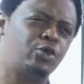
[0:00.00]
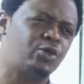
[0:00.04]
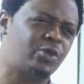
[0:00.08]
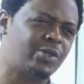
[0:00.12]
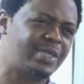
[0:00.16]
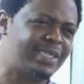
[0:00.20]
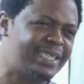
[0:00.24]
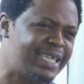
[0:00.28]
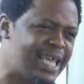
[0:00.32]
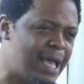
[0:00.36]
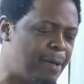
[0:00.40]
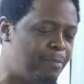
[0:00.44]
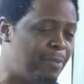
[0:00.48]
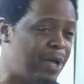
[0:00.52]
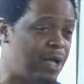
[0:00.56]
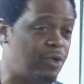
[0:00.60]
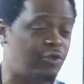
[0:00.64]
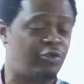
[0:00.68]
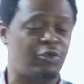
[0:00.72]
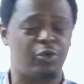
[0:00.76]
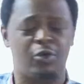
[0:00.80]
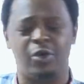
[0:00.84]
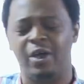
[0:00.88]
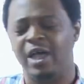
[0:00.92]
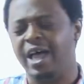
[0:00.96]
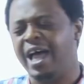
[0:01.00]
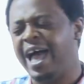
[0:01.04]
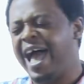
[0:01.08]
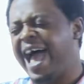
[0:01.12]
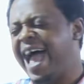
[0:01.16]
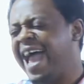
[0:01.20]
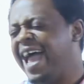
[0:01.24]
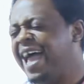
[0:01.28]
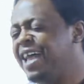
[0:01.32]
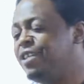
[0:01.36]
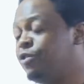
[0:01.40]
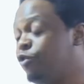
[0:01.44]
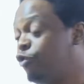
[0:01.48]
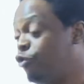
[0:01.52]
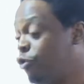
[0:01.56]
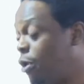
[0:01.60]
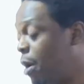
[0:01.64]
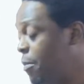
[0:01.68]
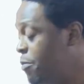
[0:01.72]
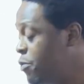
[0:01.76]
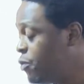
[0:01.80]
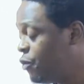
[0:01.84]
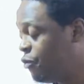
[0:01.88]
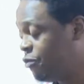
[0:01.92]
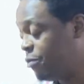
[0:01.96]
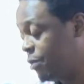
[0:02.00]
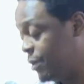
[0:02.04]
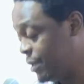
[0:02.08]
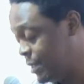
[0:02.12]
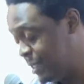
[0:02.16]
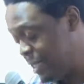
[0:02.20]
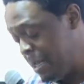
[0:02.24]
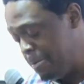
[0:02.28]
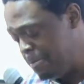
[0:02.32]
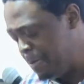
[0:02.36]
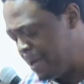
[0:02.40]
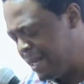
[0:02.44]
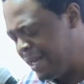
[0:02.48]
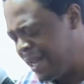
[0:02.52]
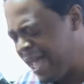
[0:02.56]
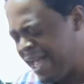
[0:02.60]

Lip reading: used to say about you. I had trouble sleeping